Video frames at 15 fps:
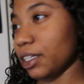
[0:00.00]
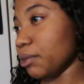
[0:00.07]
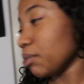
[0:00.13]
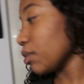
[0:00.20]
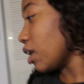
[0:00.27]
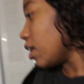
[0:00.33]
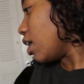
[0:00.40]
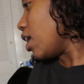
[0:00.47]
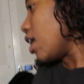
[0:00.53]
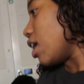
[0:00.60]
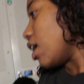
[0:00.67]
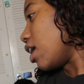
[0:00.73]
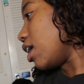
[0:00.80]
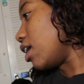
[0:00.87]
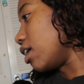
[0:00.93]
here
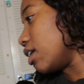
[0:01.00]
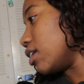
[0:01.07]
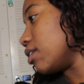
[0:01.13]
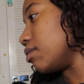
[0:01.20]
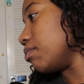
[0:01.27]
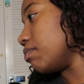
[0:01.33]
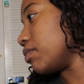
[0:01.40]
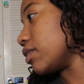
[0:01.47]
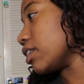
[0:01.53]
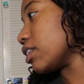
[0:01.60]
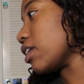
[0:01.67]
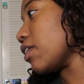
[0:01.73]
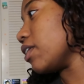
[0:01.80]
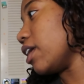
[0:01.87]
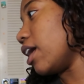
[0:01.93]
um
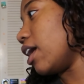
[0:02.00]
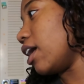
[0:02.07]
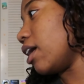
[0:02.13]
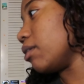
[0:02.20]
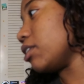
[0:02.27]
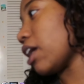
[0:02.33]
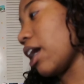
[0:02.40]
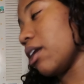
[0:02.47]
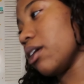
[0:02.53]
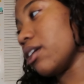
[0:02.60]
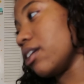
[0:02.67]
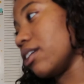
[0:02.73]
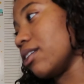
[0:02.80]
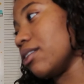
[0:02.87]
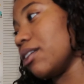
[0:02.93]
so yeah i'm trying to
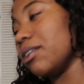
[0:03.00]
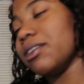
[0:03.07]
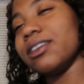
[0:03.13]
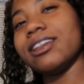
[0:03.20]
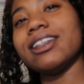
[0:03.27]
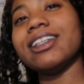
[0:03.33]
get oh